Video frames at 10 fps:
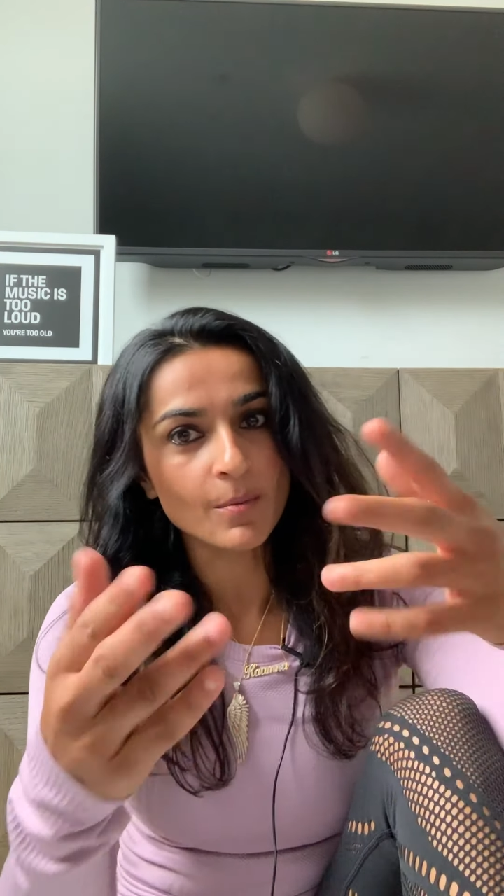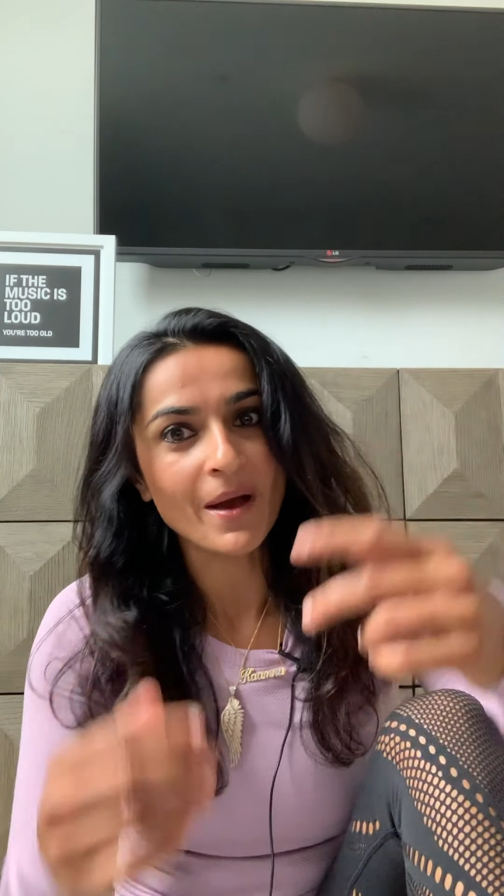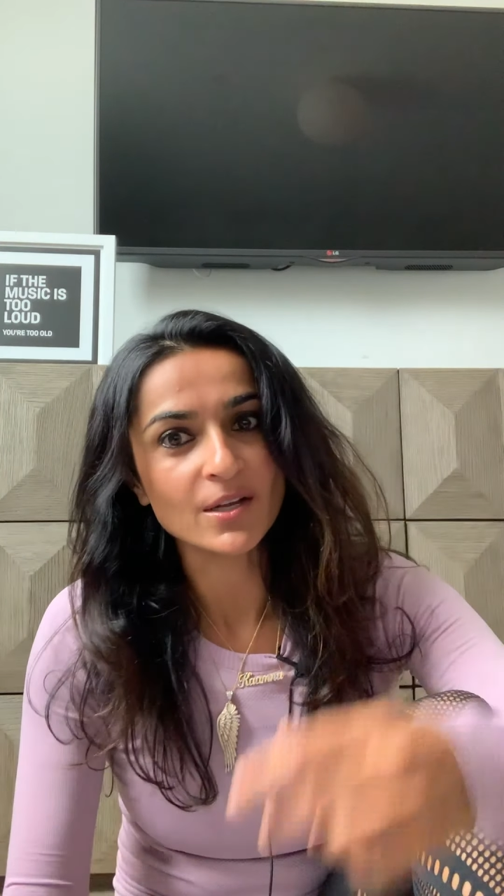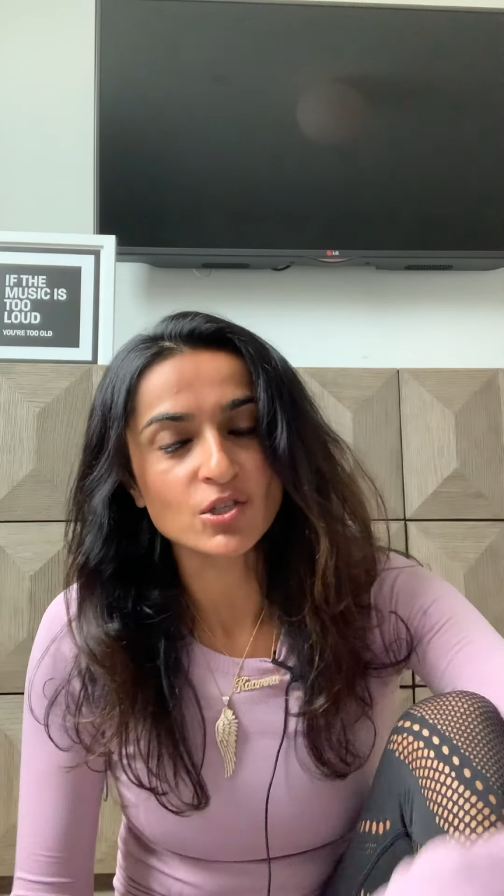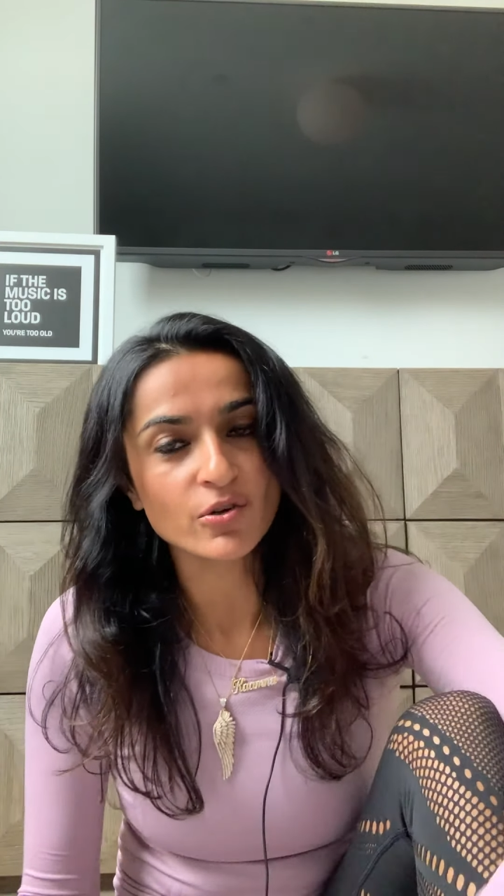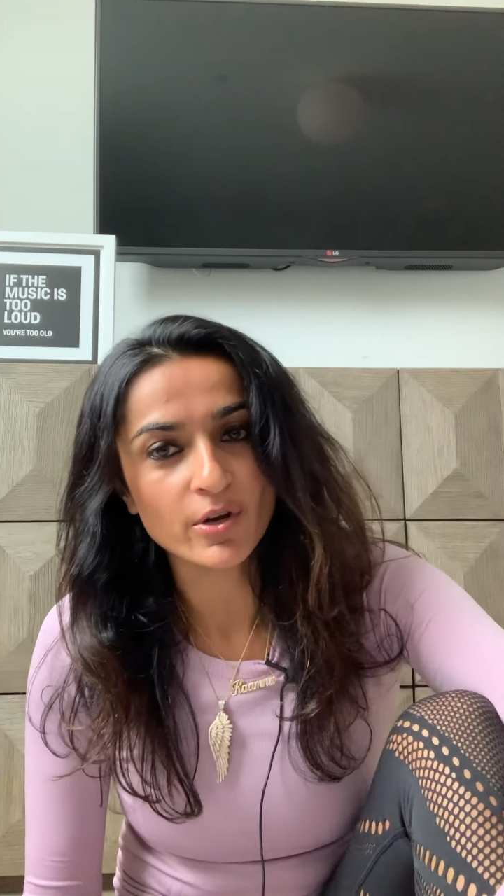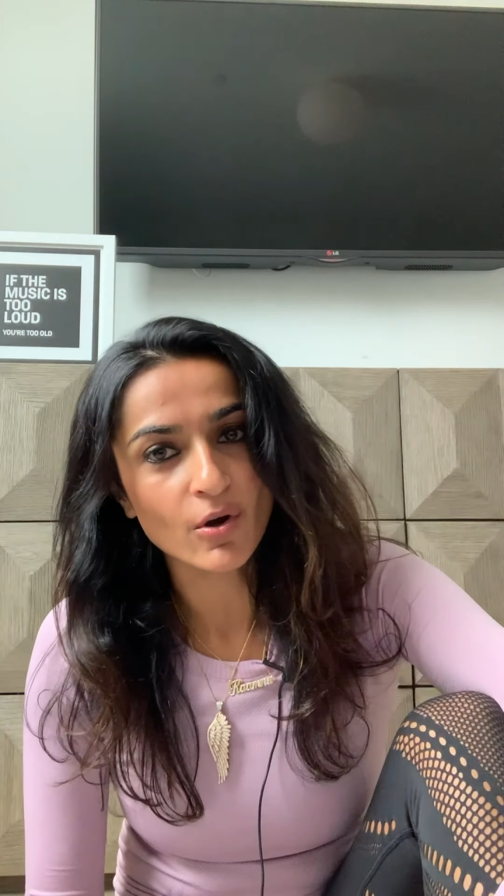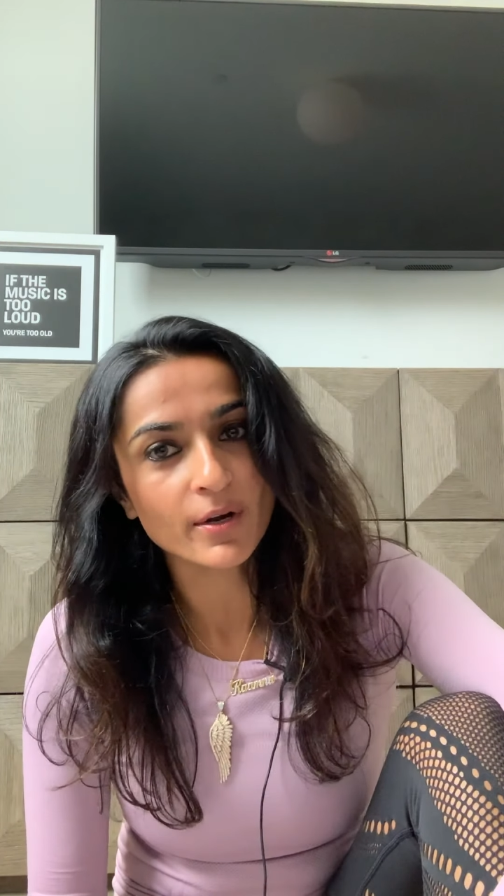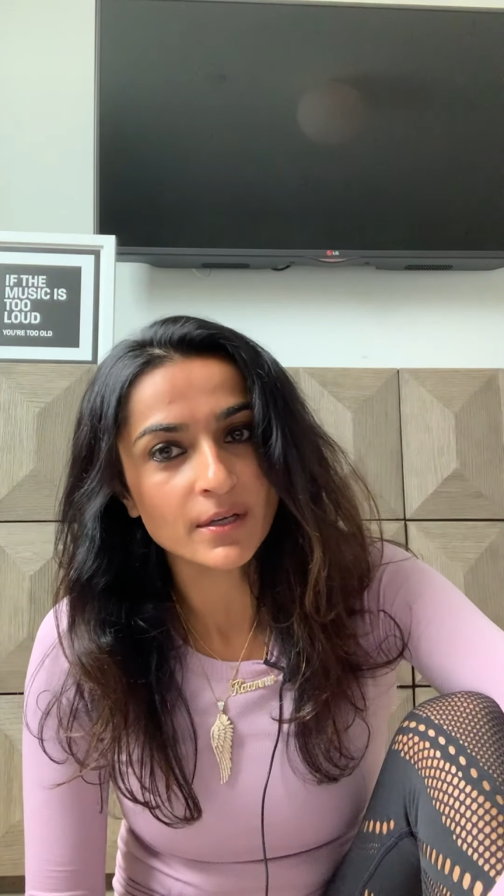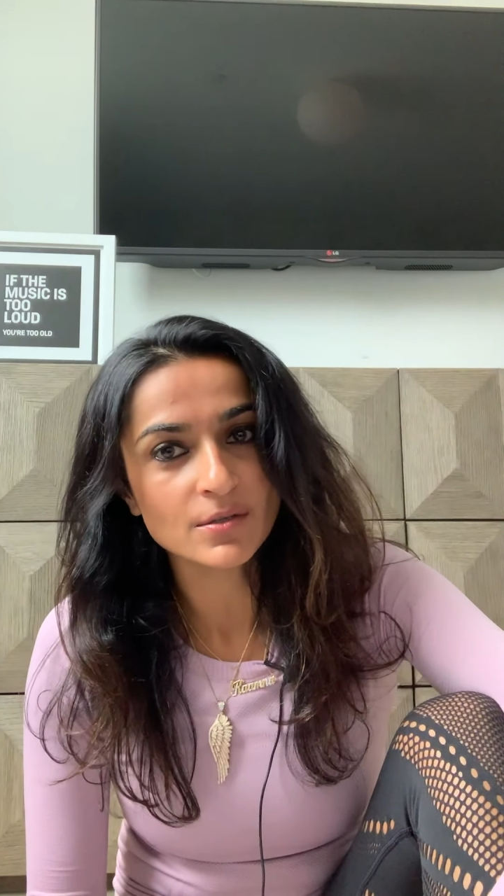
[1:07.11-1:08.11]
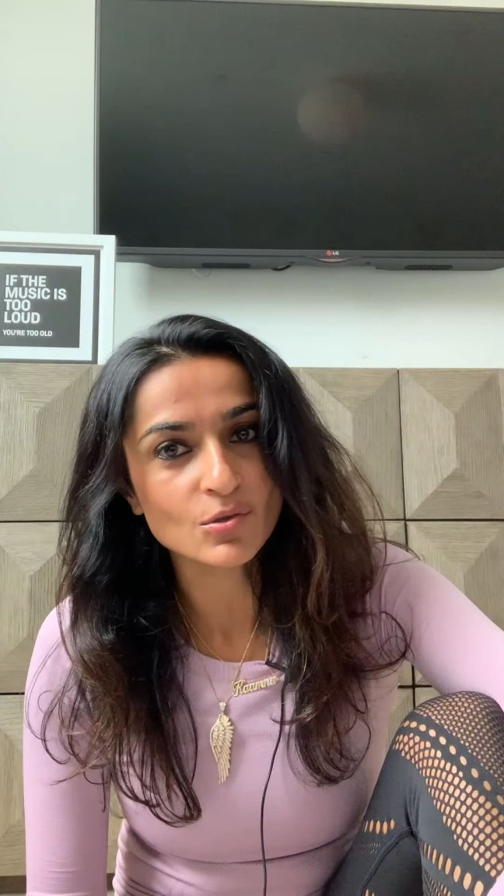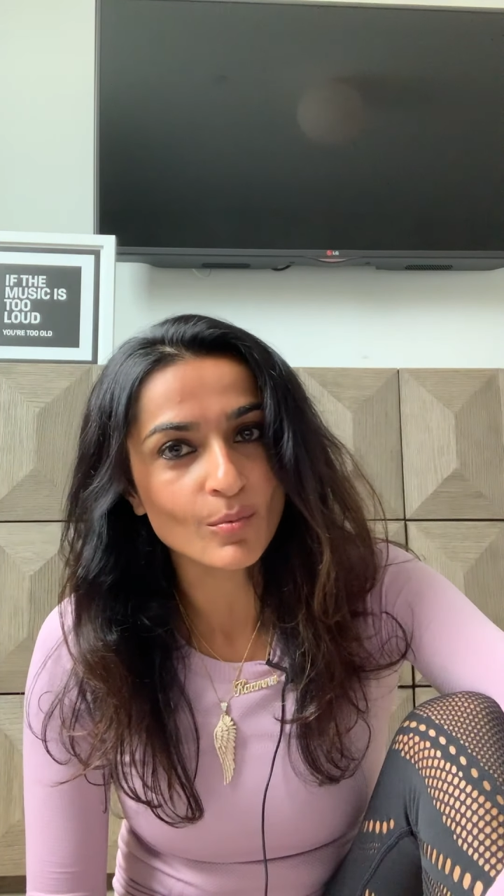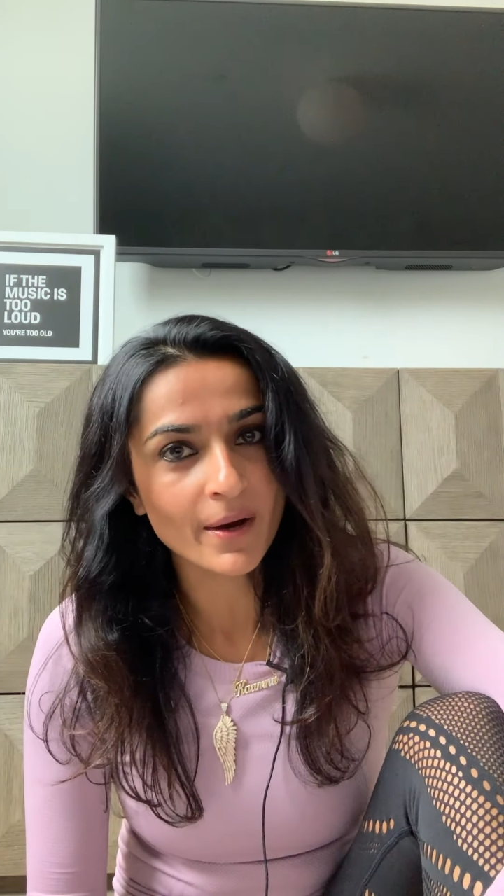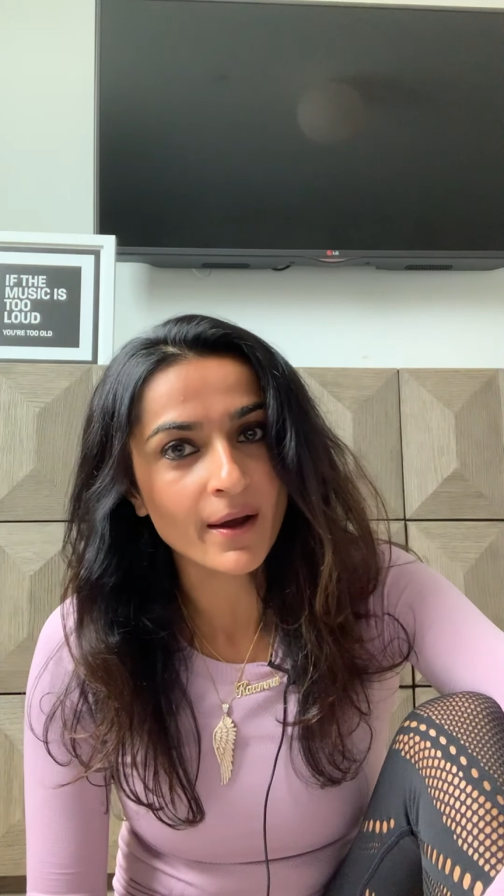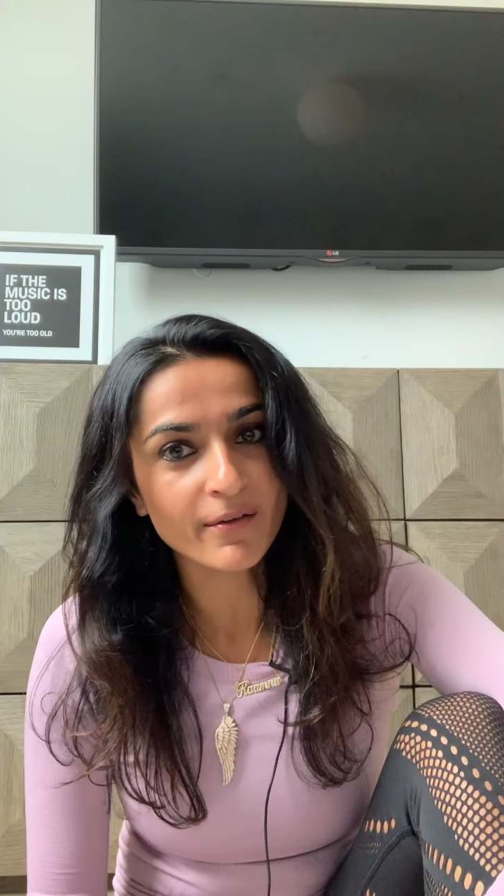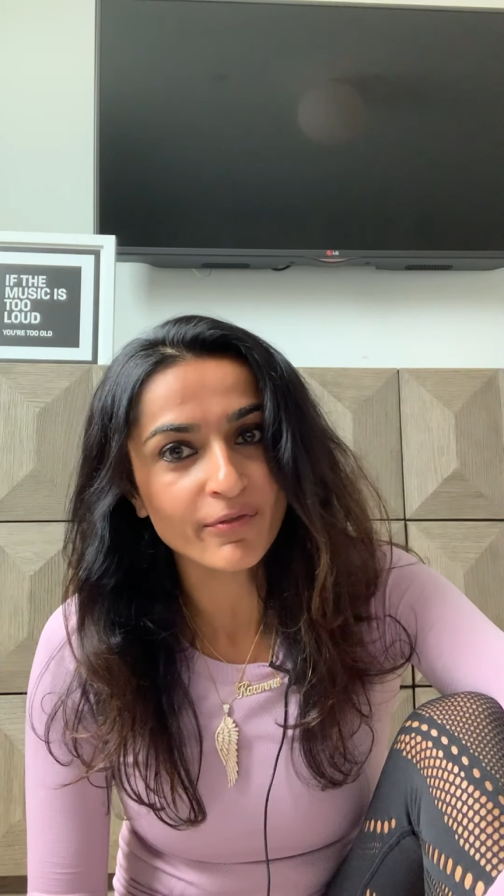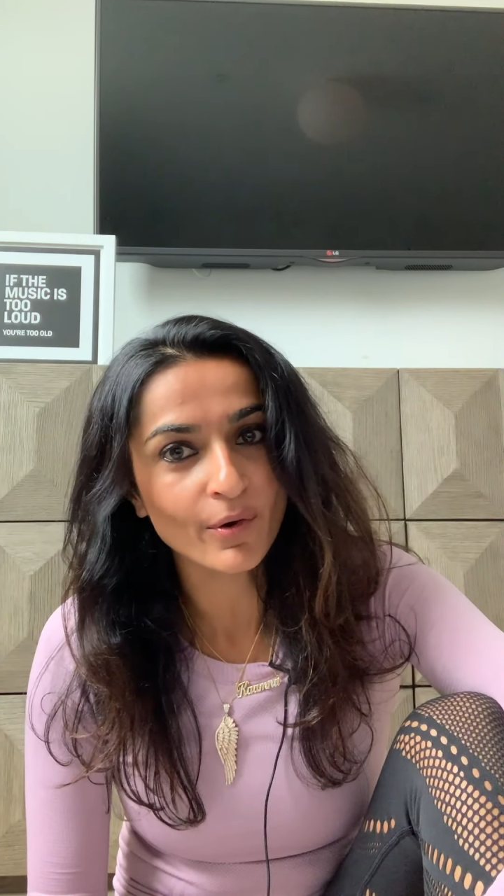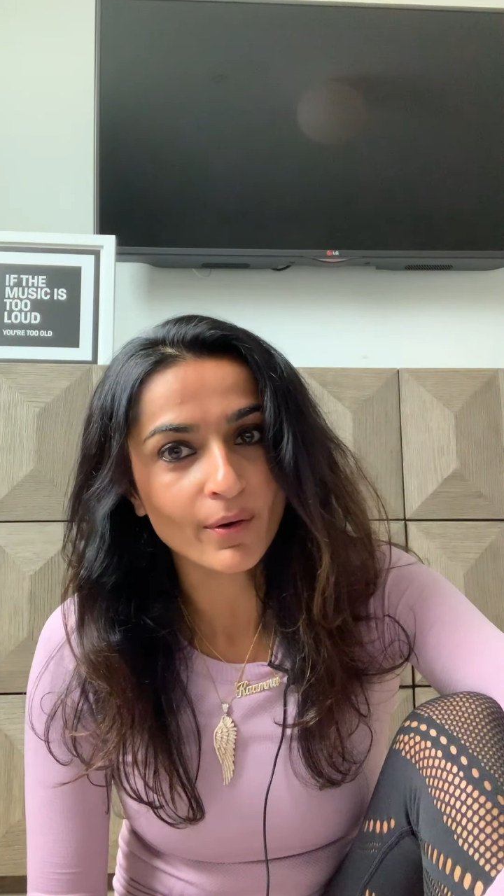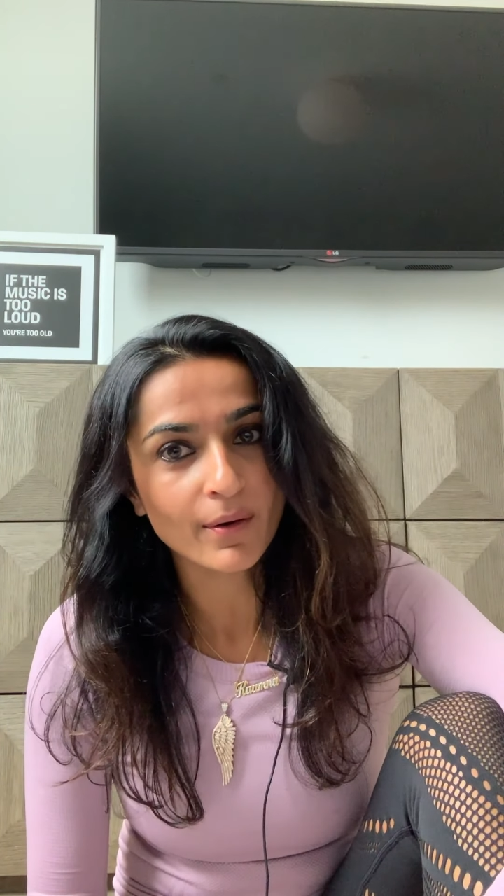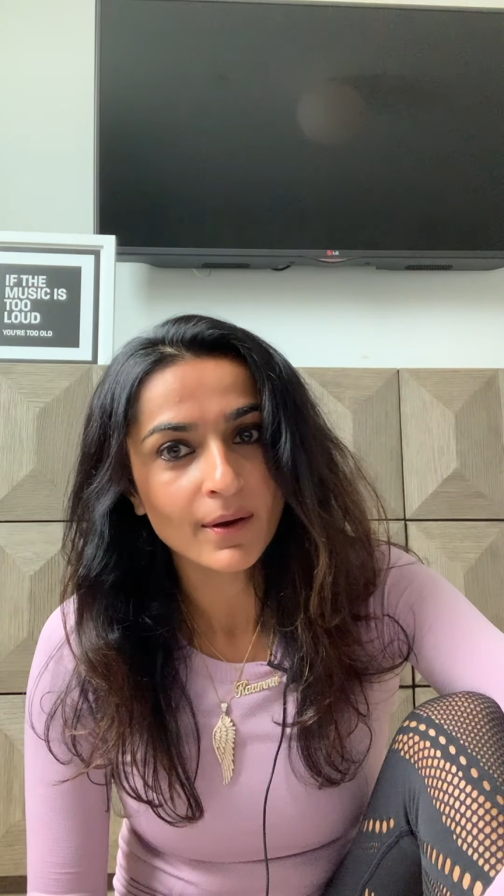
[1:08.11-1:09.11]
imaginary audience through my
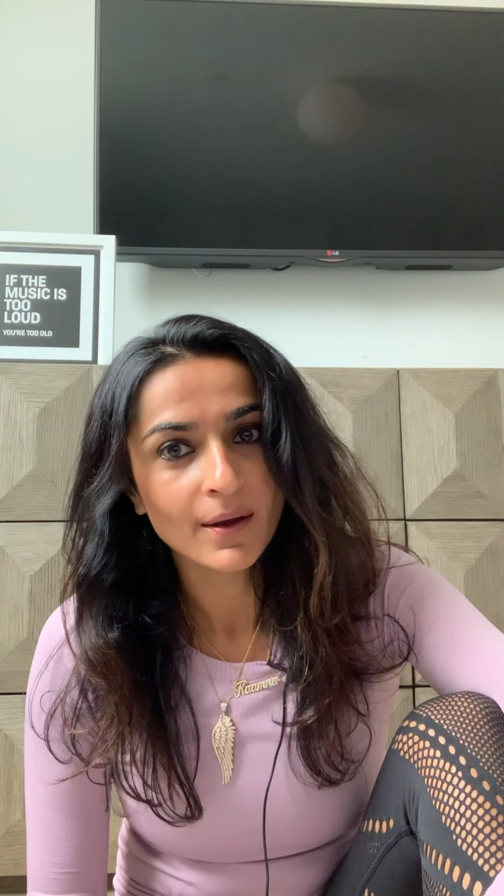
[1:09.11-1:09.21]
iPhone.